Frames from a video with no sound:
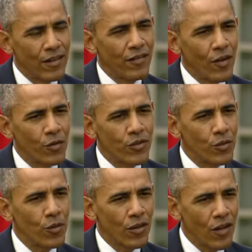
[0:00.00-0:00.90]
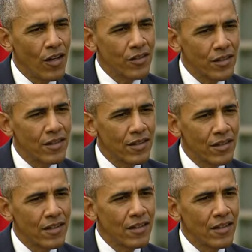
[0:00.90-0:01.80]
the folks who are causing
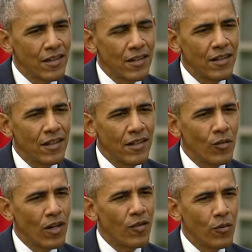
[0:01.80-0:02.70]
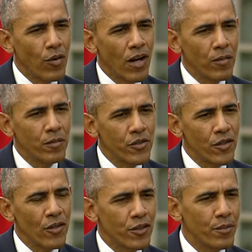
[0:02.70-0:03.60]
whatever problems
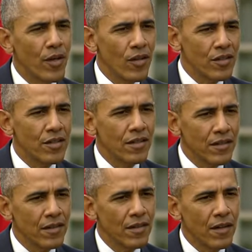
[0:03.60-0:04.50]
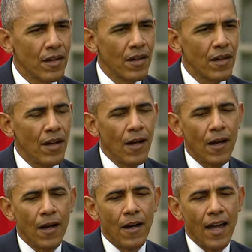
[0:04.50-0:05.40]
you're experiencing.
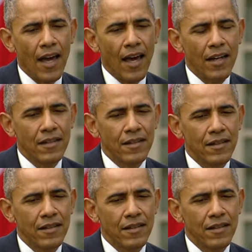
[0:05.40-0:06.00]
And